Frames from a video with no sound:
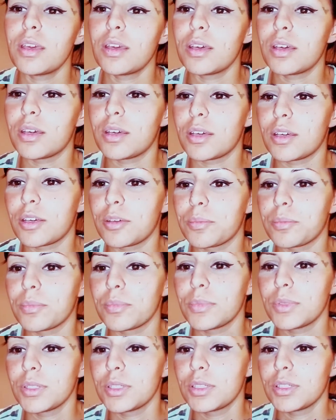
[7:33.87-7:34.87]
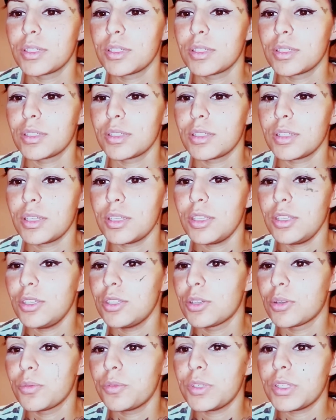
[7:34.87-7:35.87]

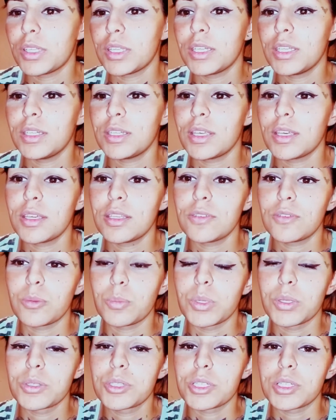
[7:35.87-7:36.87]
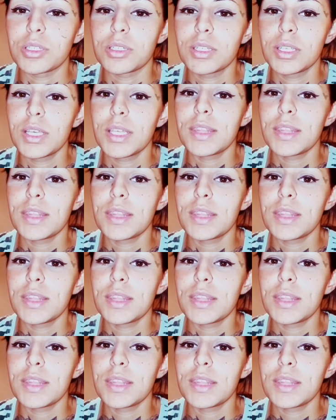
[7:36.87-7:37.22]
you don't feel any negative emotion.